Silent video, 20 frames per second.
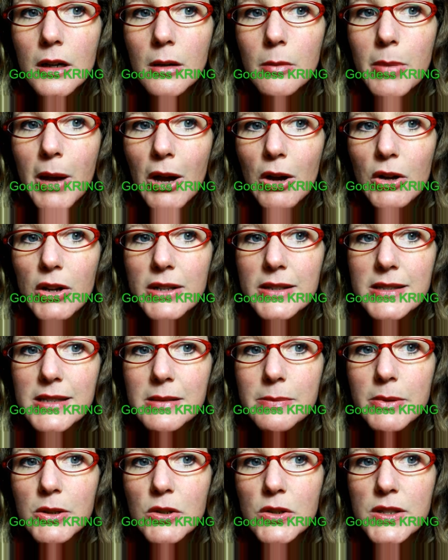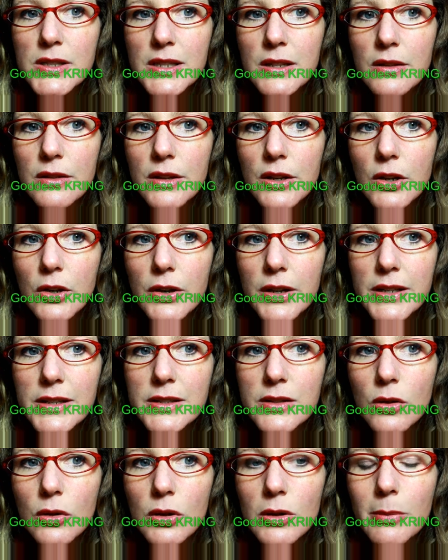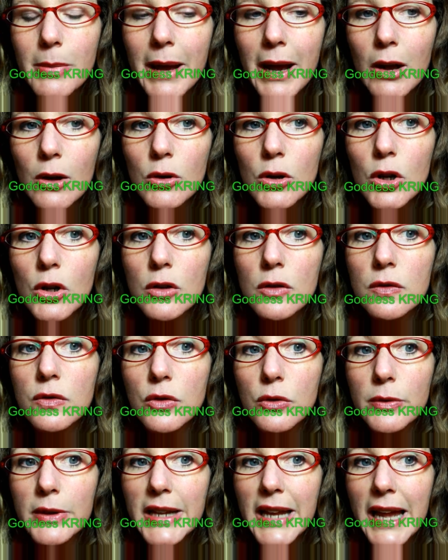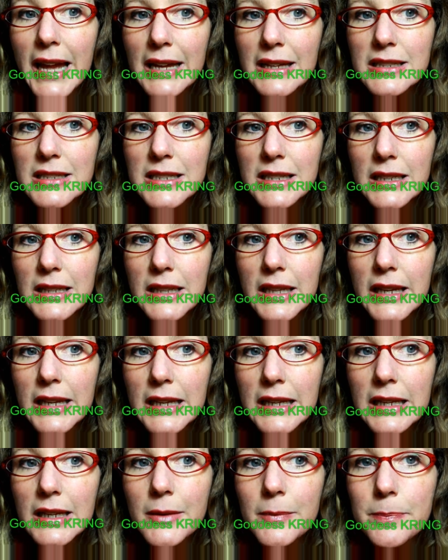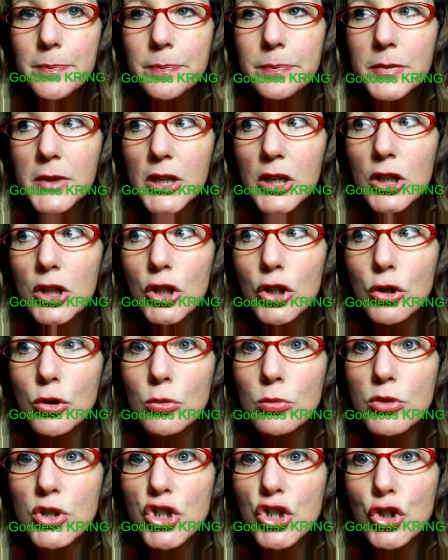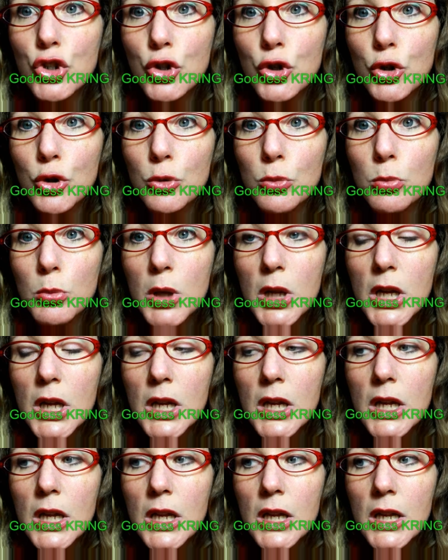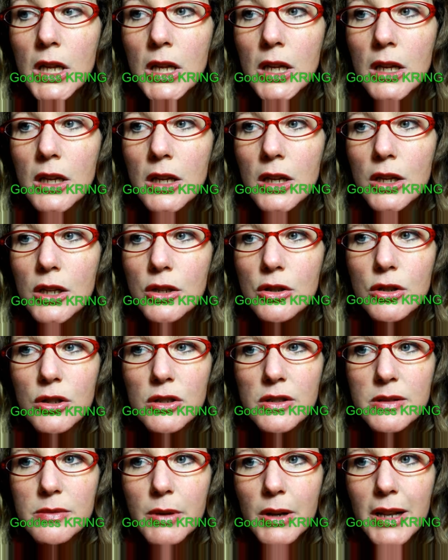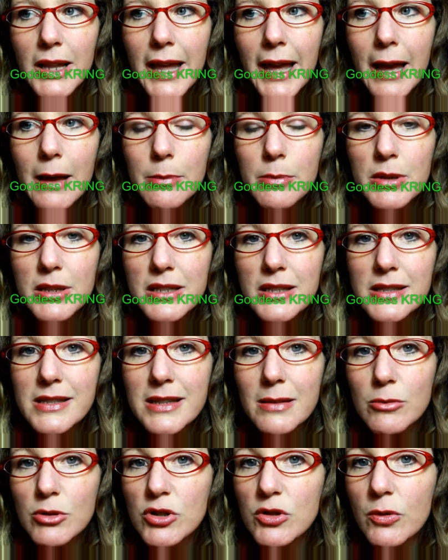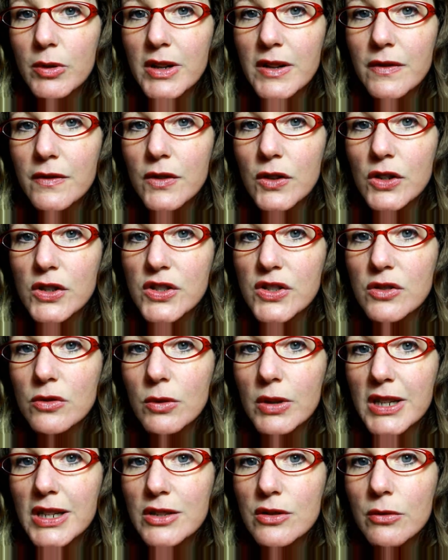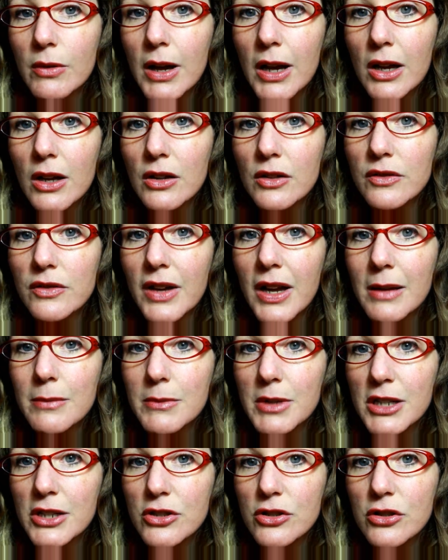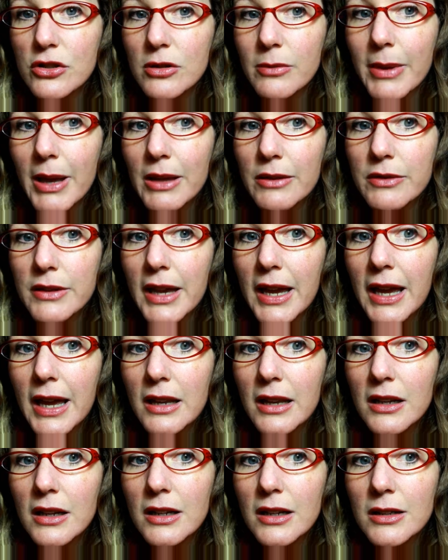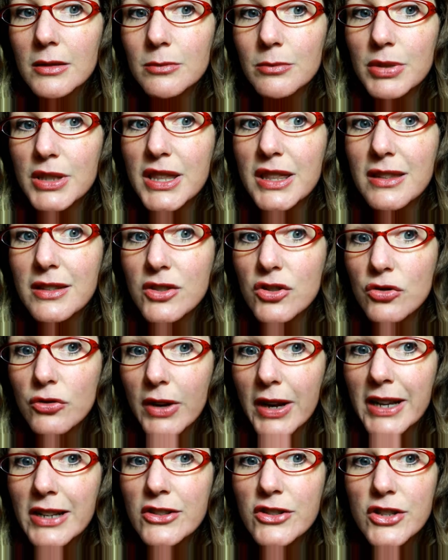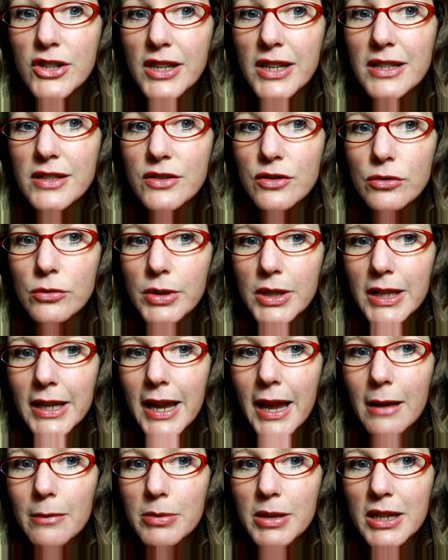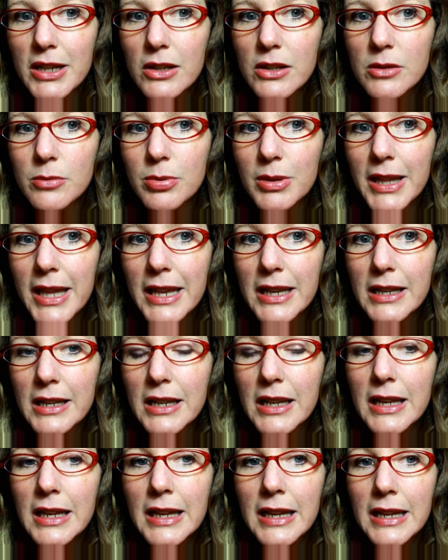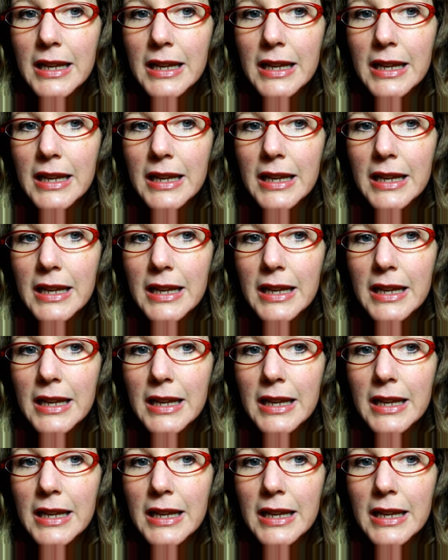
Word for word: about conspiracy theories or about overreacting, like gloom, doom. Who knows what'll happen December 21st, 2012. I'm not sure about that. Um, but strange things are really happening on the planet.